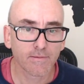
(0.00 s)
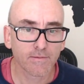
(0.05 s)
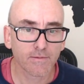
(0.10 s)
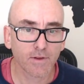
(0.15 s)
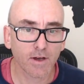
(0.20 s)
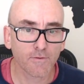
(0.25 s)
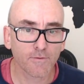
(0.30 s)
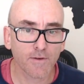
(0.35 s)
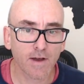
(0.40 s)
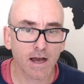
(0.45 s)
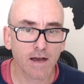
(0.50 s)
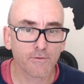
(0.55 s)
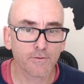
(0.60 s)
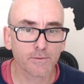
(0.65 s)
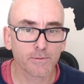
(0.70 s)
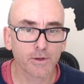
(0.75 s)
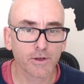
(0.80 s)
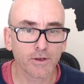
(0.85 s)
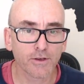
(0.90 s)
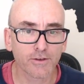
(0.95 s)
Not far
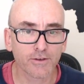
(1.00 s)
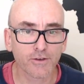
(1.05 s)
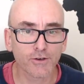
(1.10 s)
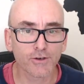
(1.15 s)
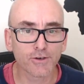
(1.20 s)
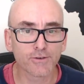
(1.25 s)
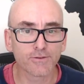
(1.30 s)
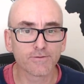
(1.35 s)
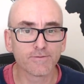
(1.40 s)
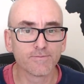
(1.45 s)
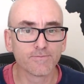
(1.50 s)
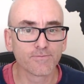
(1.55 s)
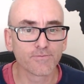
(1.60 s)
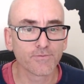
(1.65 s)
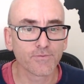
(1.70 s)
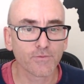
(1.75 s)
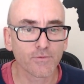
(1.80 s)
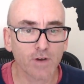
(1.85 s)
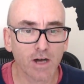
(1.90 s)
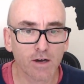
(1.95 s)
from you. Cool.
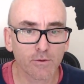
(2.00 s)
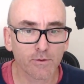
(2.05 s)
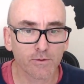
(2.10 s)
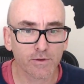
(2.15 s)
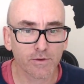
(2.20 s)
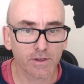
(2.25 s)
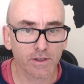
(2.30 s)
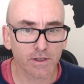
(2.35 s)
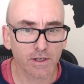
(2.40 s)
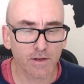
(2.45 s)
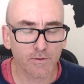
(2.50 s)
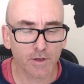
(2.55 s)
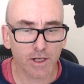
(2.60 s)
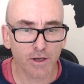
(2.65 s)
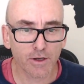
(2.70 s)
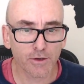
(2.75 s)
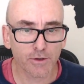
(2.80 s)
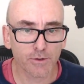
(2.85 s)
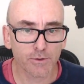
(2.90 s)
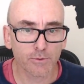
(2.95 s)
Well, you never
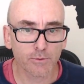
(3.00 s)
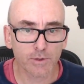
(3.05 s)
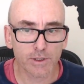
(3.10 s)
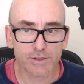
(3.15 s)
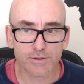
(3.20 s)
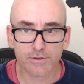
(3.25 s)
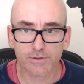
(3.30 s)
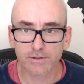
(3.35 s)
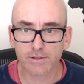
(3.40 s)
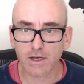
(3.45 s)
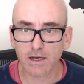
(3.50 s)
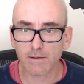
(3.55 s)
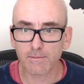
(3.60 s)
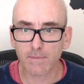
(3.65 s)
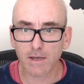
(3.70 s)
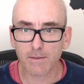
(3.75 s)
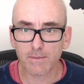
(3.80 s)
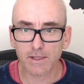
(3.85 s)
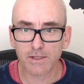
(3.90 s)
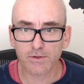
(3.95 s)
know. We should
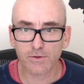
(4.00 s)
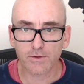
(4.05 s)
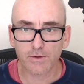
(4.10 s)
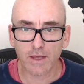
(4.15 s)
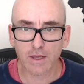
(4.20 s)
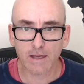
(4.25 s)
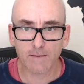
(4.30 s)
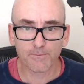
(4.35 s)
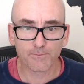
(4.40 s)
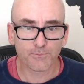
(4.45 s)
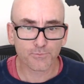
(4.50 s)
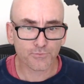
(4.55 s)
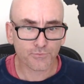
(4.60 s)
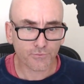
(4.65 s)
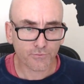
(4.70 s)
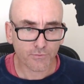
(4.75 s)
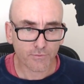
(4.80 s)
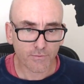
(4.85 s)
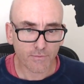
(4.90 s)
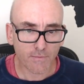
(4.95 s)
maybe do that.
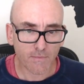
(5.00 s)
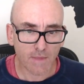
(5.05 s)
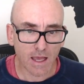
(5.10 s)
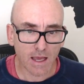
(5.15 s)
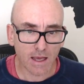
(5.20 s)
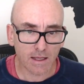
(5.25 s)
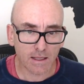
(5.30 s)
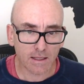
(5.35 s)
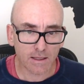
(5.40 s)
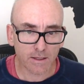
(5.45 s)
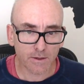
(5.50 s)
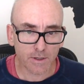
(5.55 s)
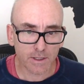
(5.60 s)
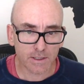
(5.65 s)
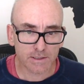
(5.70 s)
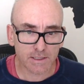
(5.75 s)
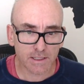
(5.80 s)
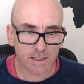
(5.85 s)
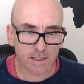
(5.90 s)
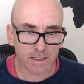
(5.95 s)

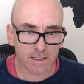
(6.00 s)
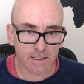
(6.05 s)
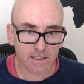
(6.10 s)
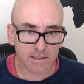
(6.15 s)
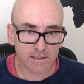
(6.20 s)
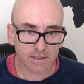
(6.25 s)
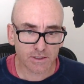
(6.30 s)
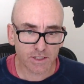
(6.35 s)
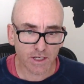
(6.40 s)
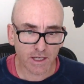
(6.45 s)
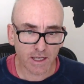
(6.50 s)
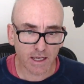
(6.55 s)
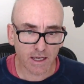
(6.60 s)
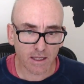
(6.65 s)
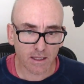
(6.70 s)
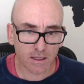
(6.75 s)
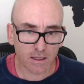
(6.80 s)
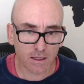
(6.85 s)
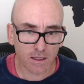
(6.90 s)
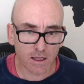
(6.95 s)
Liran says, check
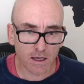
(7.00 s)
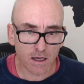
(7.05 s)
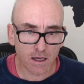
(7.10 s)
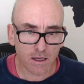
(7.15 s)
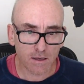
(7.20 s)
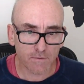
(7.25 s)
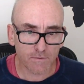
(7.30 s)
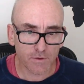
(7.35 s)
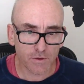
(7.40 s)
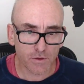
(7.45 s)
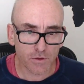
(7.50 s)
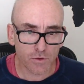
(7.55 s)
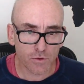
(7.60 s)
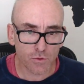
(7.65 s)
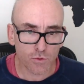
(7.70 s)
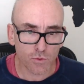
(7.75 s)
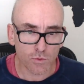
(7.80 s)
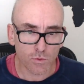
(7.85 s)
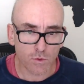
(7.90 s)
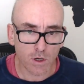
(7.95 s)
out Live
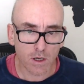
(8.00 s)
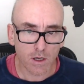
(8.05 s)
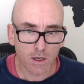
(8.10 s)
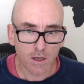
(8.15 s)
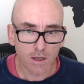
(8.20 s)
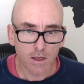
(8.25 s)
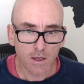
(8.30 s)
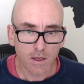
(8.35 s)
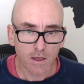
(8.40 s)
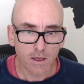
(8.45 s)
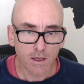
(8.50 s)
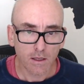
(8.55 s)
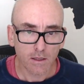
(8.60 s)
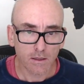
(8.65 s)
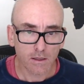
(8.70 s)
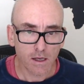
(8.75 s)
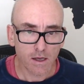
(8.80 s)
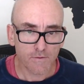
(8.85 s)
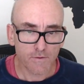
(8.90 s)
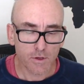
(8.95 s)
U.
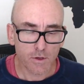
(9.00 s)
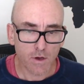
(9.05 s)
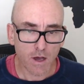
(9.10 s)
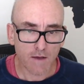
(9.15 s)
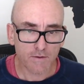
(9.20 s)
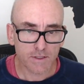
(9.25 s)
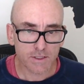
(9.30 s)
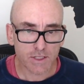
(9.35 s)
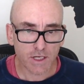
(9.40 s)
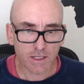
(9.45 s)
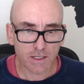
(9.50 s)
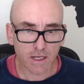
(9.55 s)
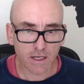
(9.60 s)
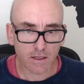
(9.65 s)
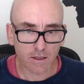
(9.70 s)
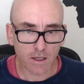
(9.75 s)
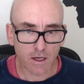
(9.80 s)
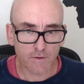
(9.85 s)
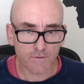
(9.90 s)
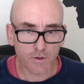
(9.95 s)
Live U, I haven't checked
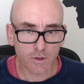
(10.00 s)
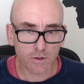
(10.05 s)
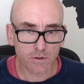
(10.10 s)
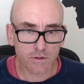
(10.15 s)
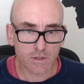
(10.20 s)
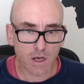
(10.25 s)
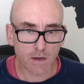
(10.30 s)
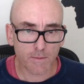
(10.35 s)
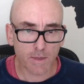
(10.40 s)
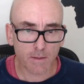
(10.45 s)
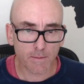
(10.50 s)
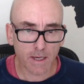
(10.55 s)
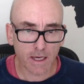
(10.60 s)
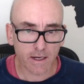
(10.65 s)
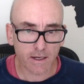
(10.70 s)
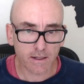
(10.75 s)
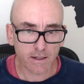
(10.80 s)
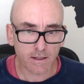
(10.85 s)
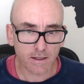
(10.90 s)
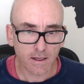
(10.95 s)
out Live U. Tell me
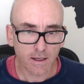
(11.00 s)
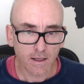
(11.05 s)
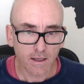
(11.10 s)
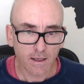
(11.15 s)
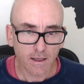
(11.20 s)
about it.